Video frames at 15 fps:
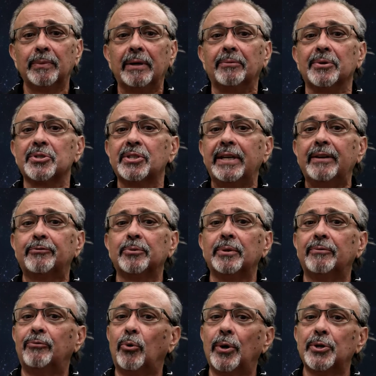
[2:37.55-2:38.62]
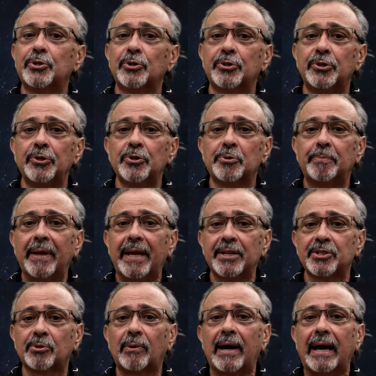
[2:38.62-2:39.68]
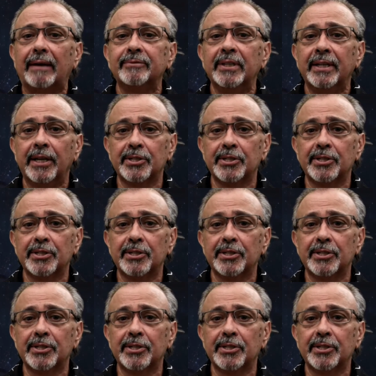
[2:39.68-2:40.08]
we received from the Voyager 2 spacecraft